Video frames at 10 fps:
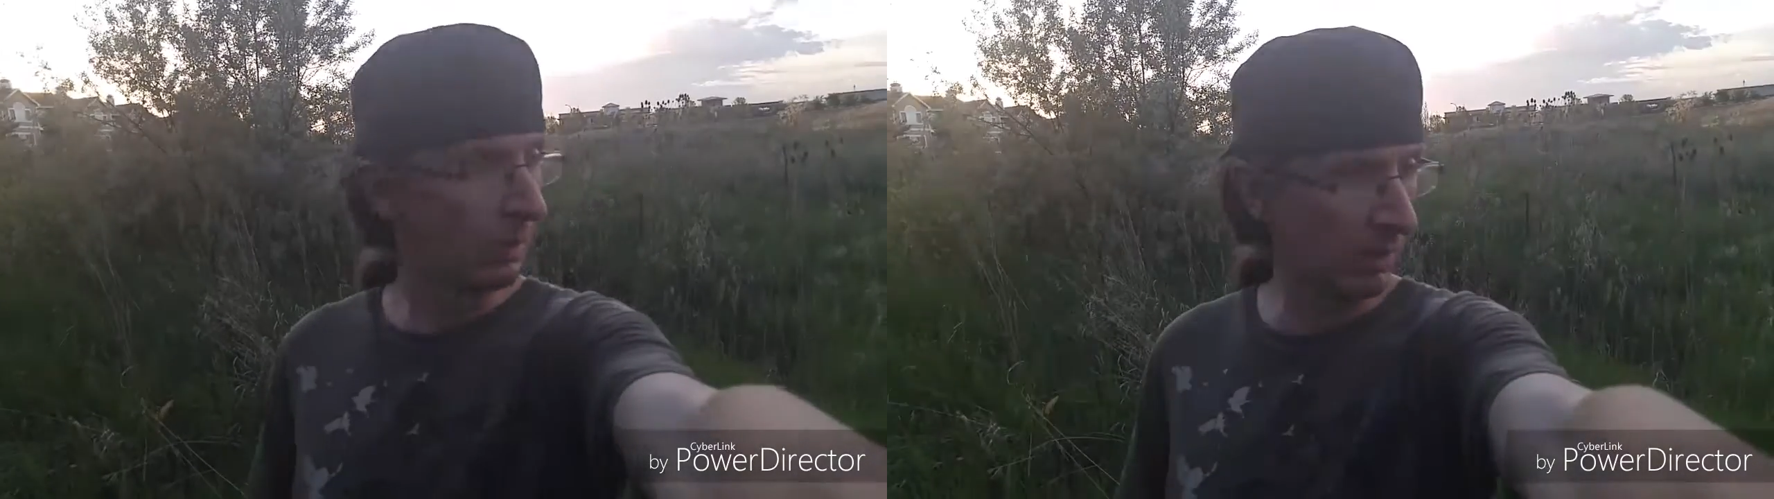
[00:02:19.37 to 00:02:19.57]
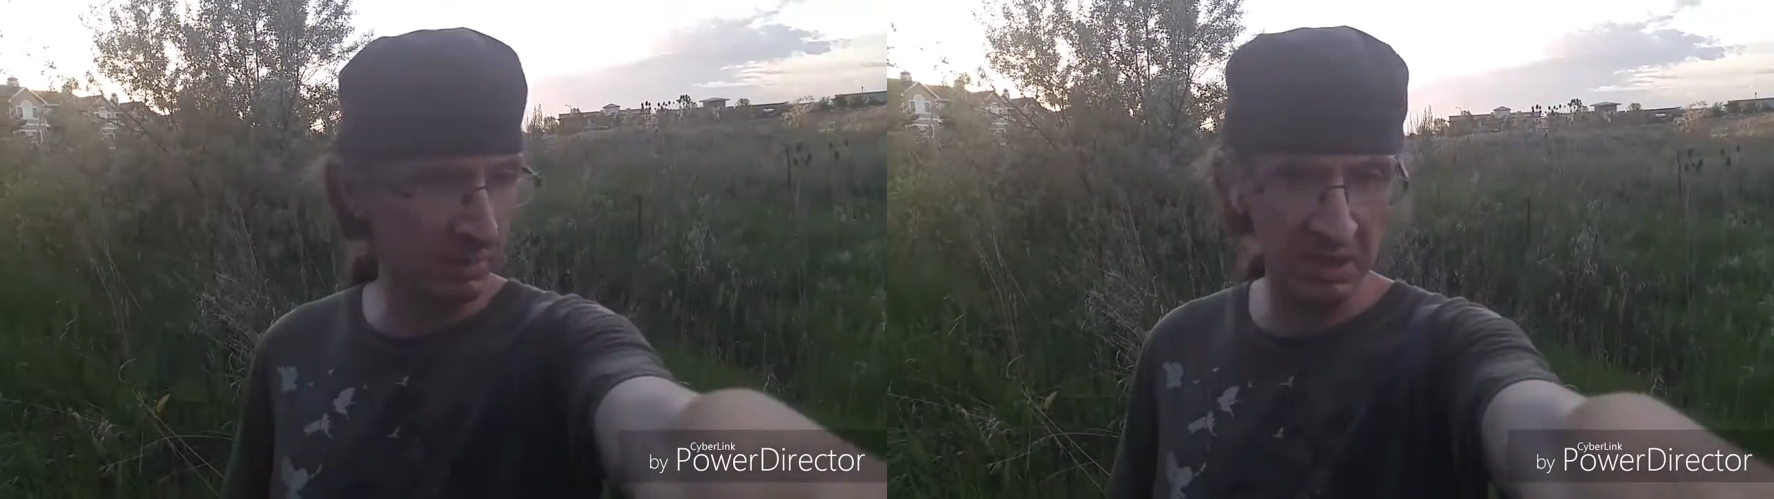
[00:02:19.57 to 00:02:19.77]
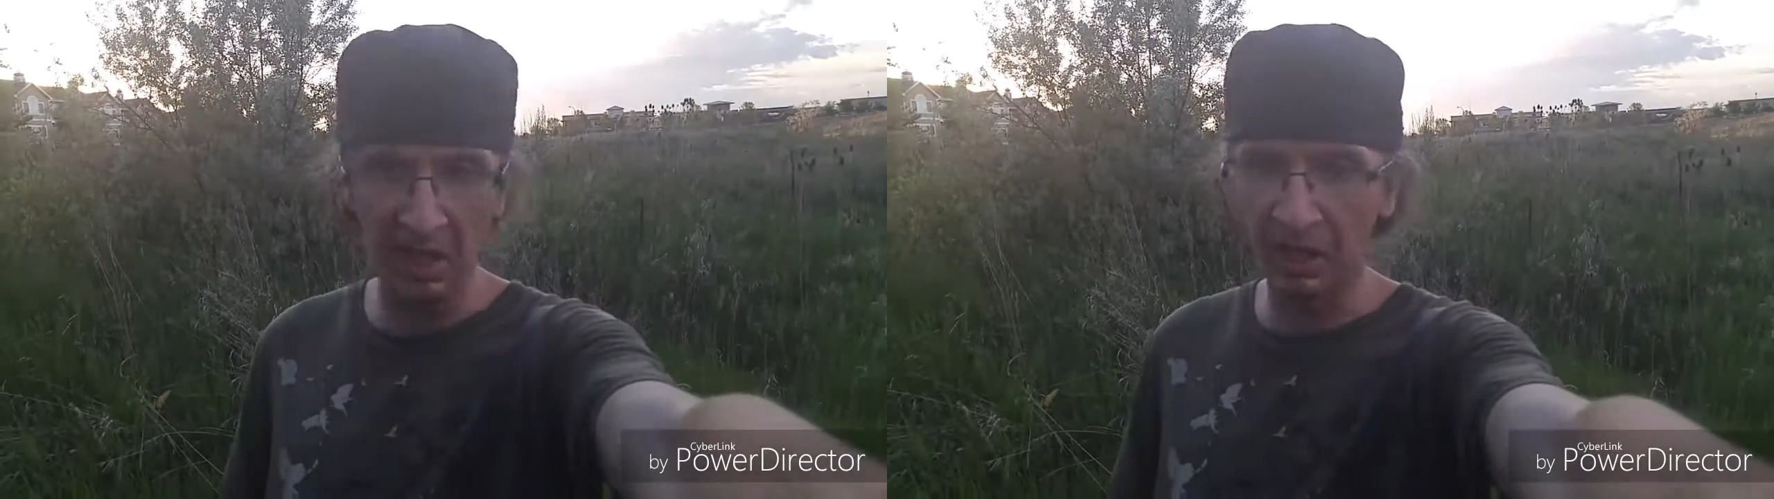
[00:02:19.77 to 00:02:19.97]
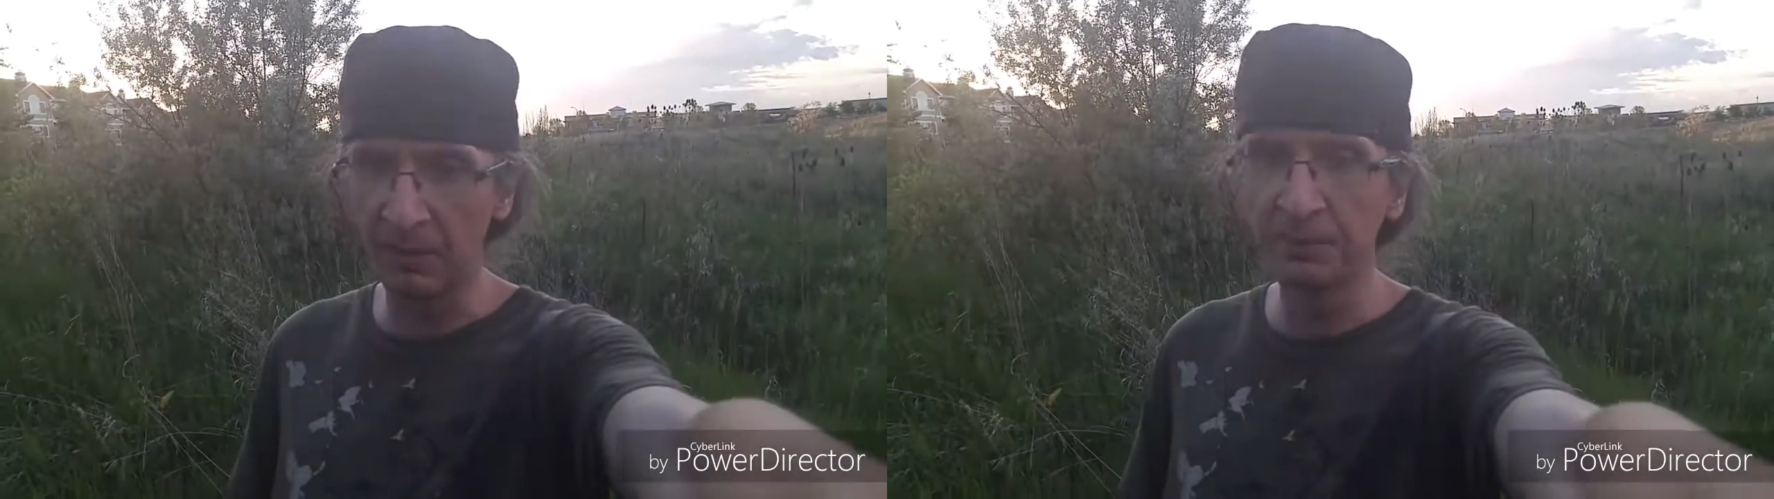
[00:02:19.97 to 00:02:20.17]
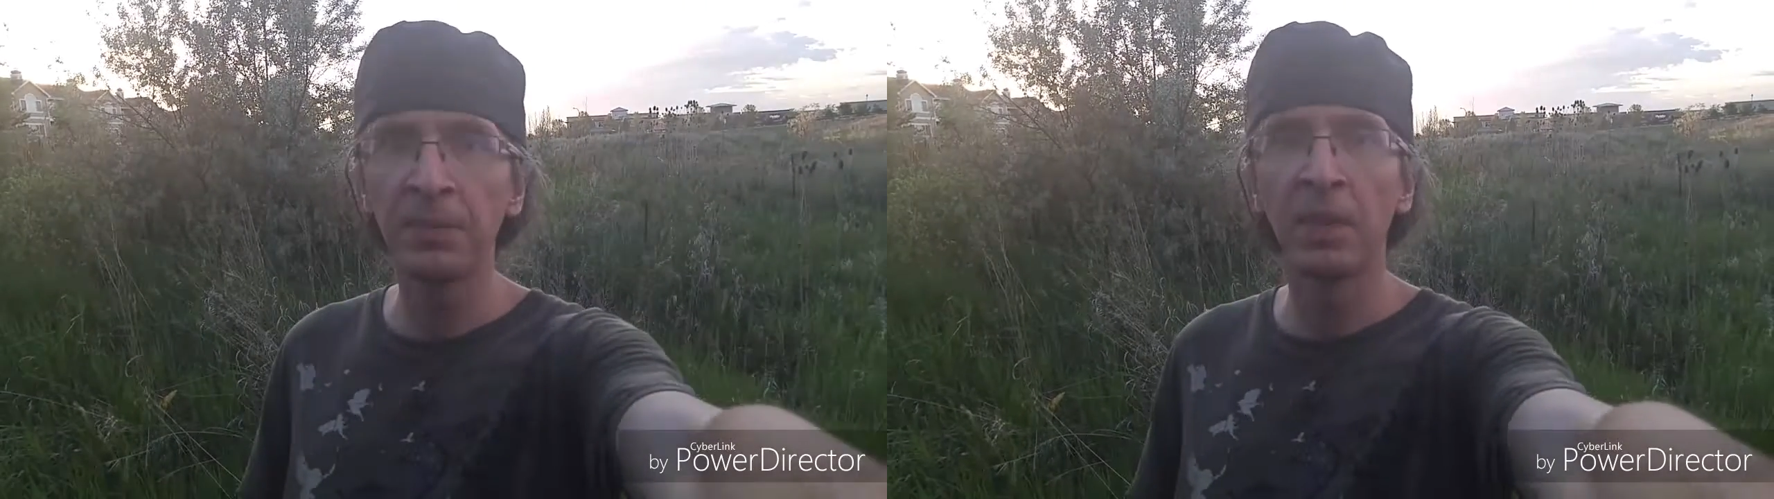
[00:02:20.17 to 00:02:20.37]
whatever I'm
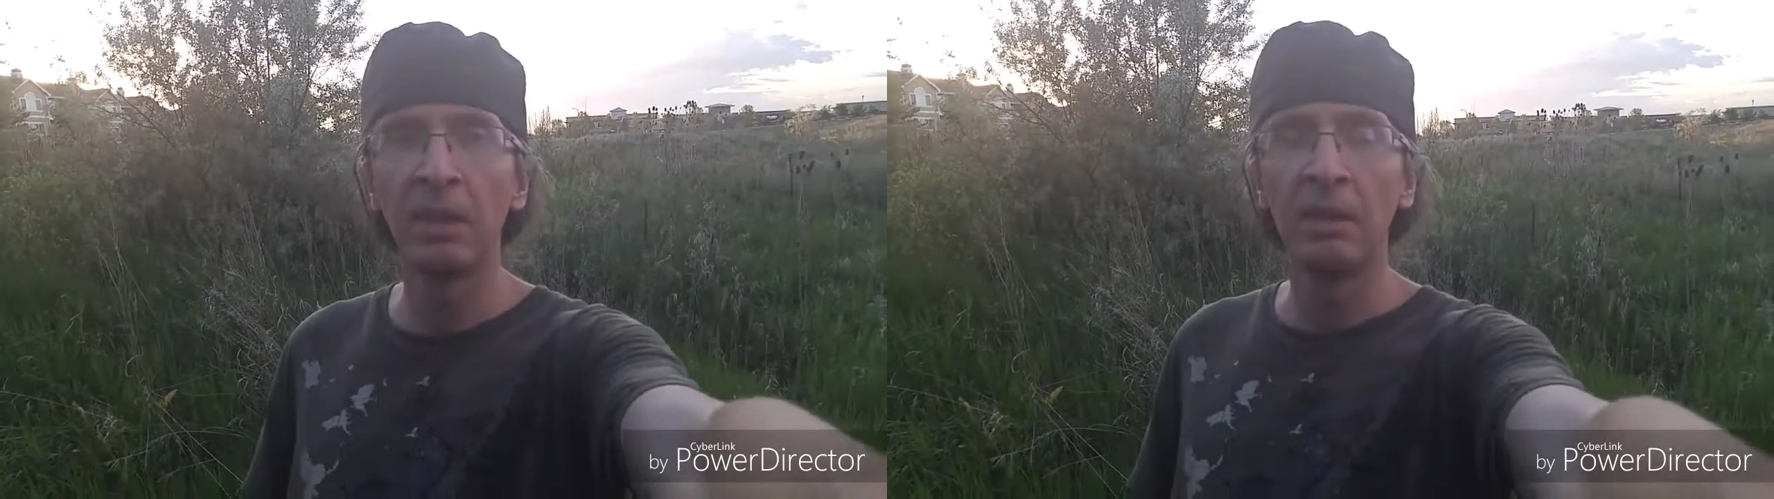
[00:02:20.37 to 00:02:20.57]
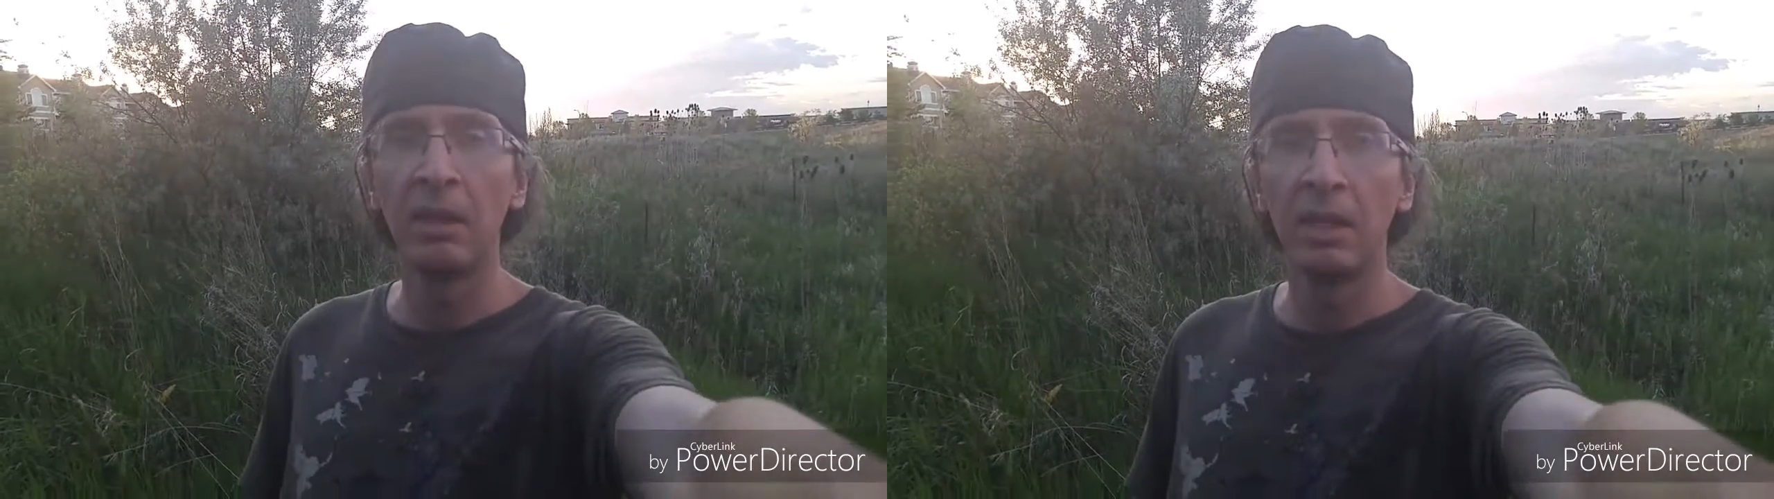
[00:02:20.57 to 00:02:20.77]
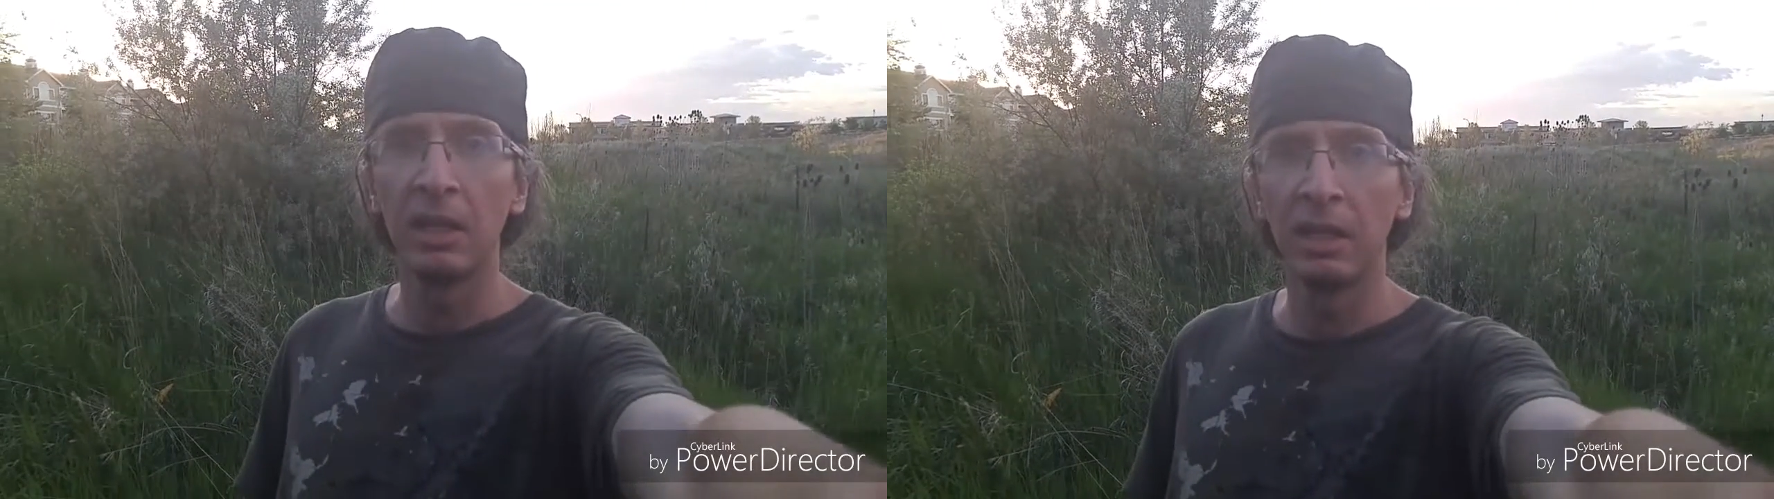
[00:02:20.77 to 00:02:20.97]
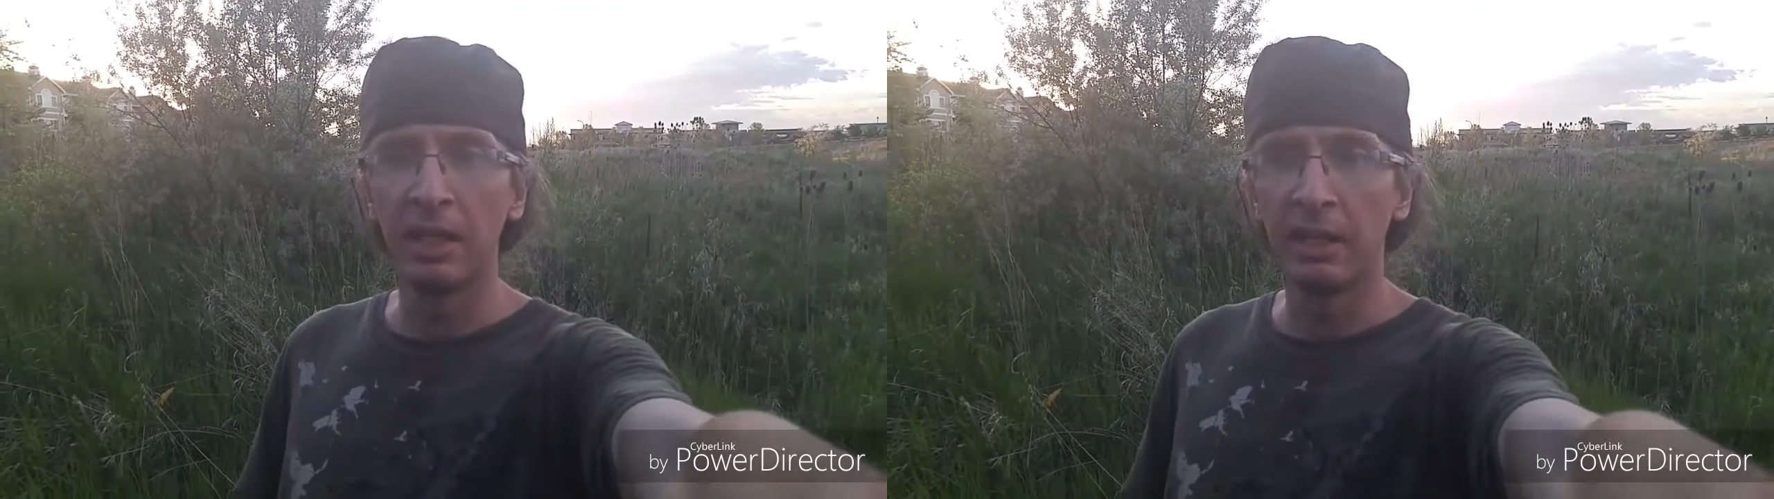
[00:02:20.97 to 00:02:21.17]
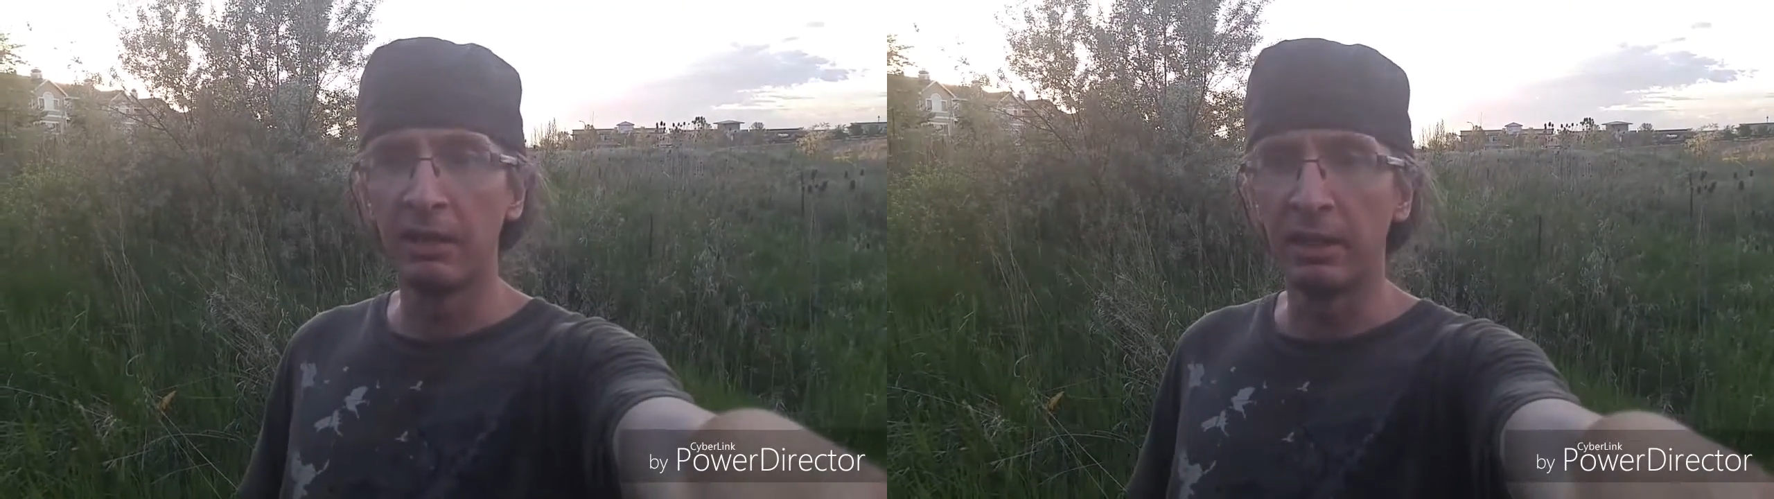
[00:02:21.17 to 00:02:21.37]
standing in.
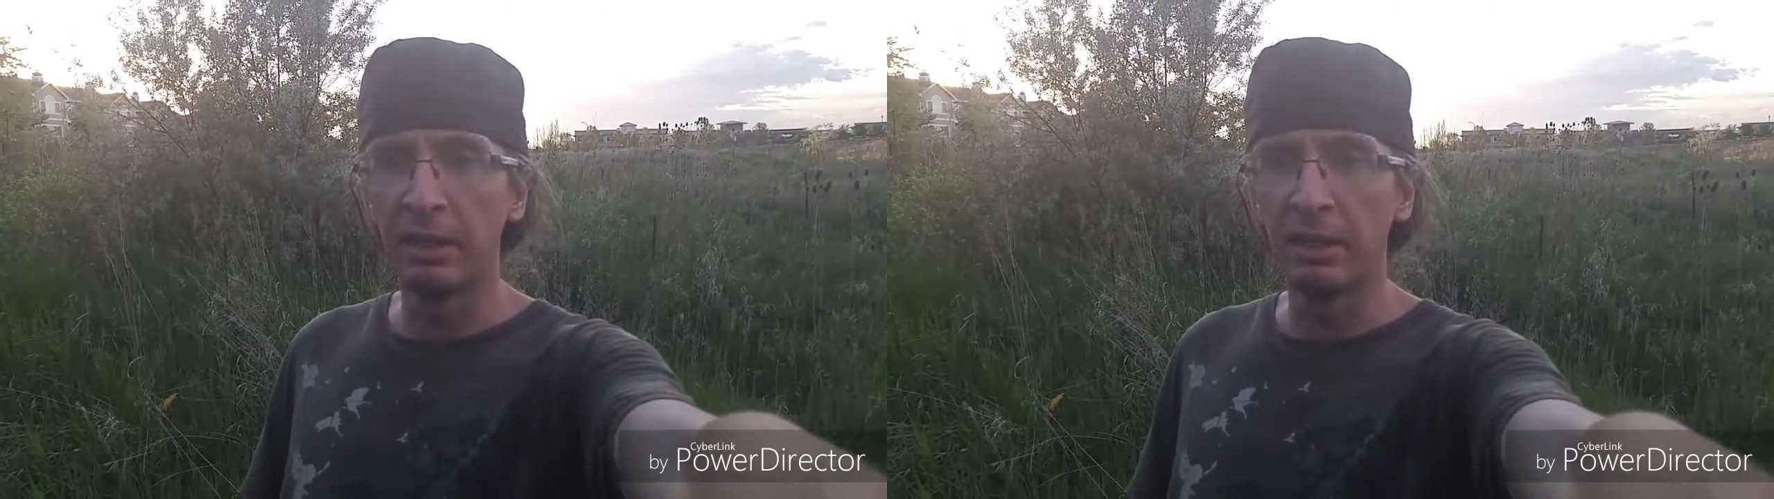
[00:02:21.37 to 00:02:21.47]
And,